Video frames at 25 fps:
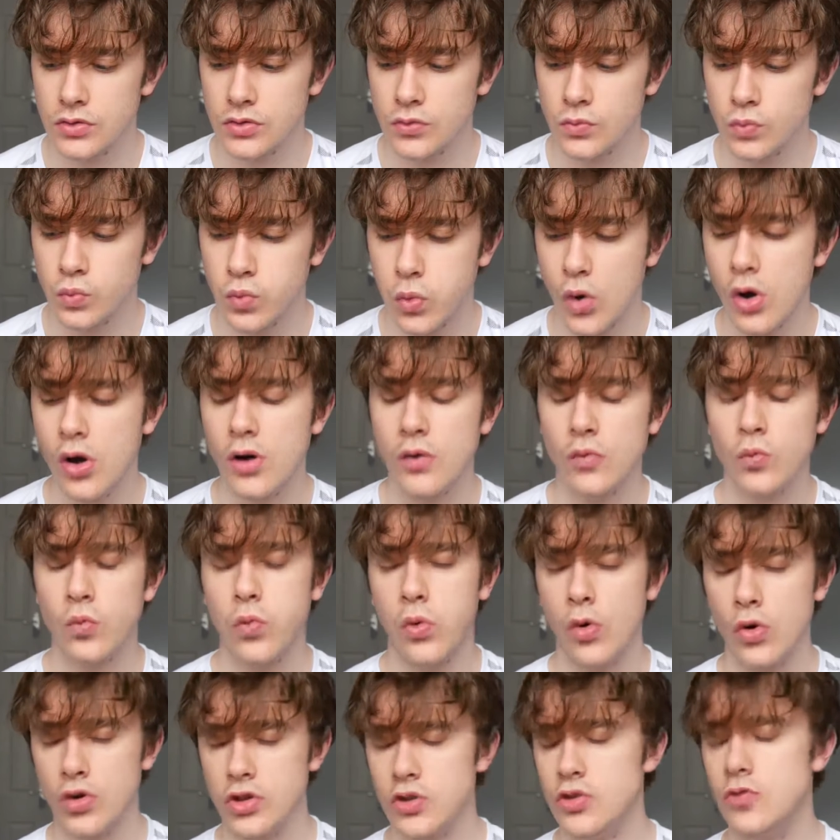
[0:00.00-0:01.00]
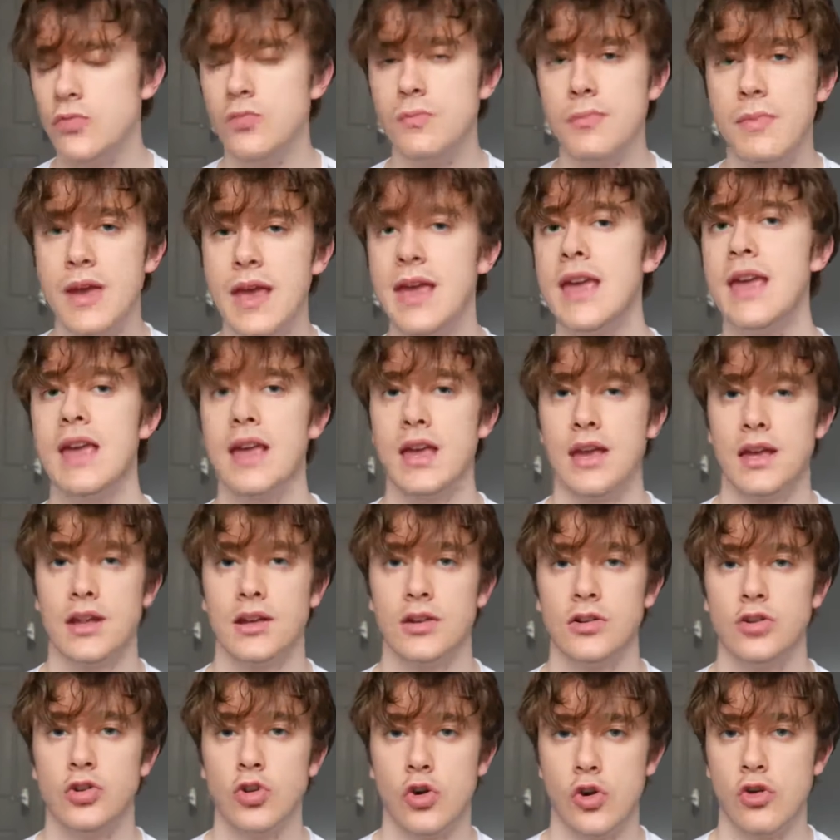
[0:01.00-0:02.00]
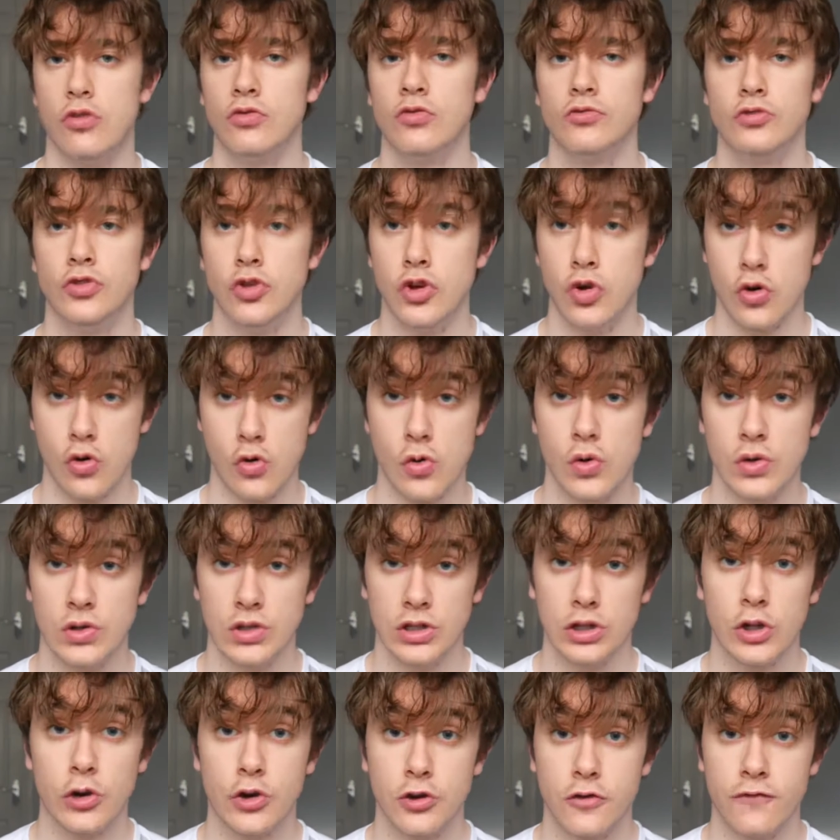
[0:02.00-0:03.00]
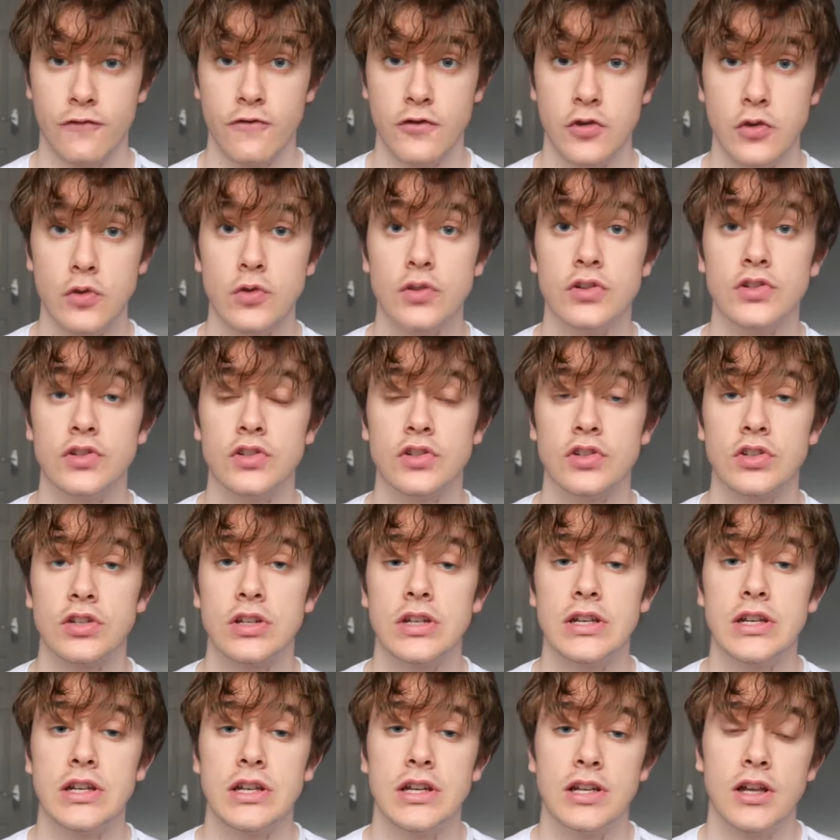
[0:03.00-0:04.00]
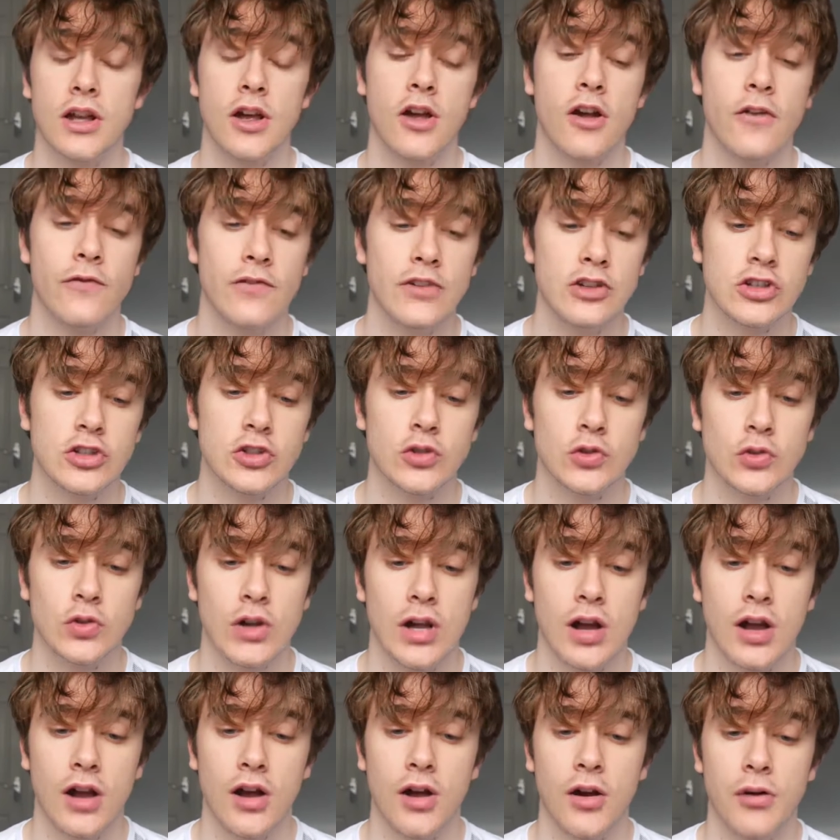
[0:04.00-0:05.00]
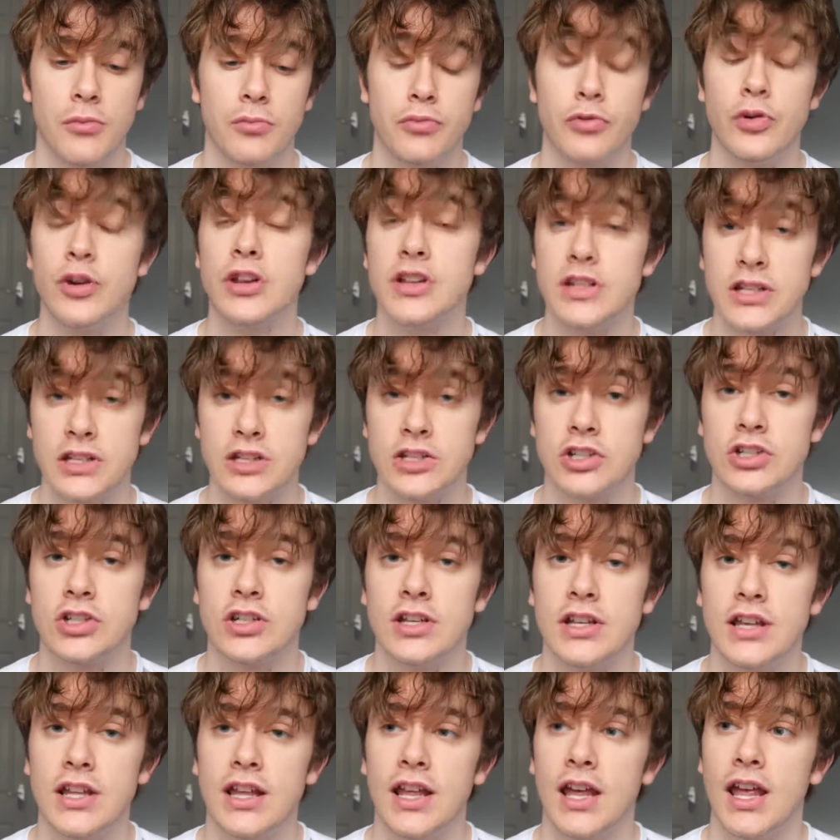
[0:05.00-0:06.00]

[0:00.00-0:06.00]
what you may not know, a lot of the viewers of this show are British,